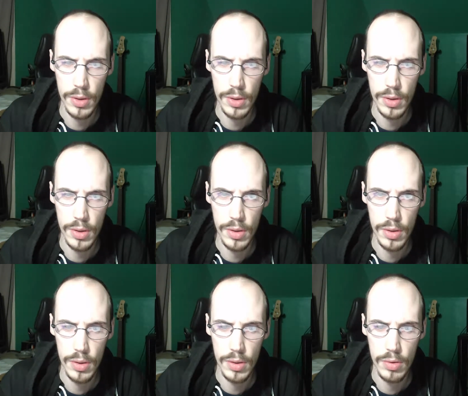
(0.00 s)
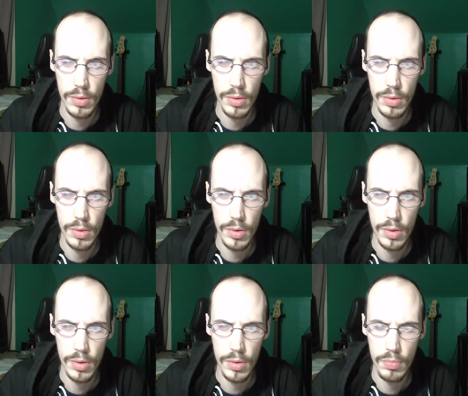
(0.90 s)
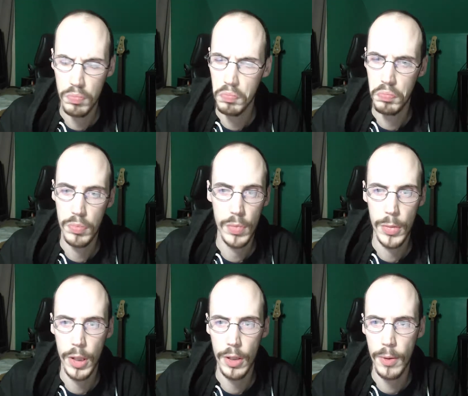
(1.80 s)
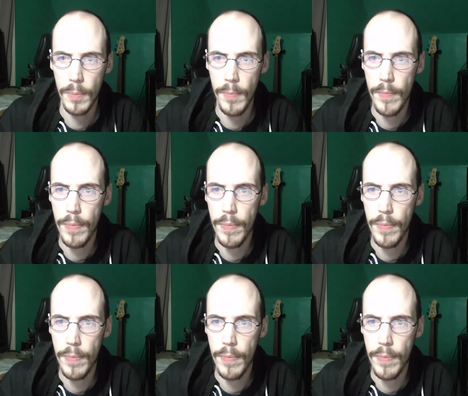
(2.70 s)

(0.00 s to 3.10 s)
No one is speaking in this clip.